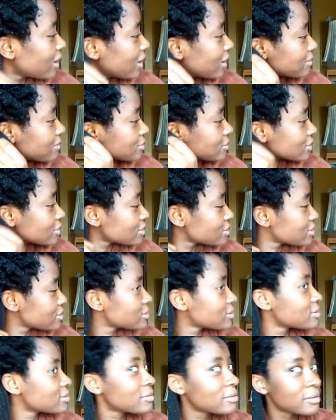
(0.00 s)
I'm
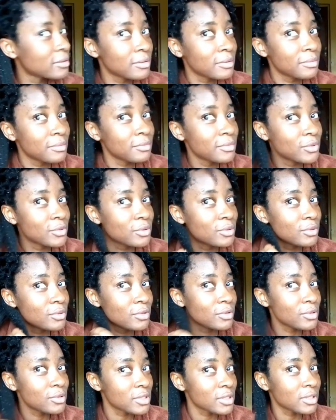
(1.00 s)
just
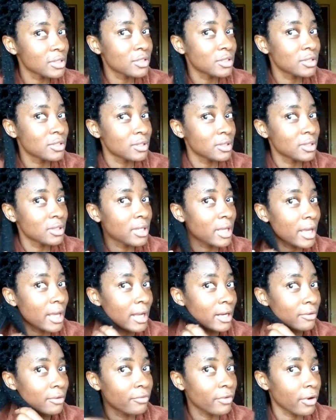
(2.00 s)
using the
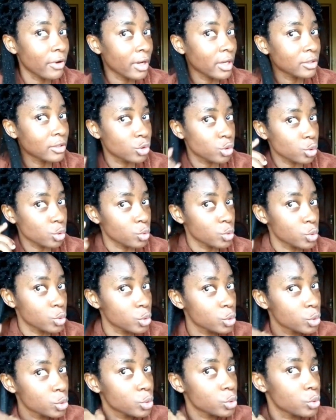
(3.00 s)
aloe vera
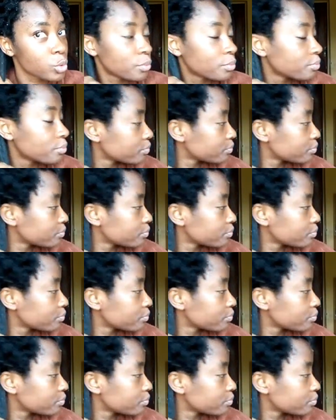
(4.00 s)
juice.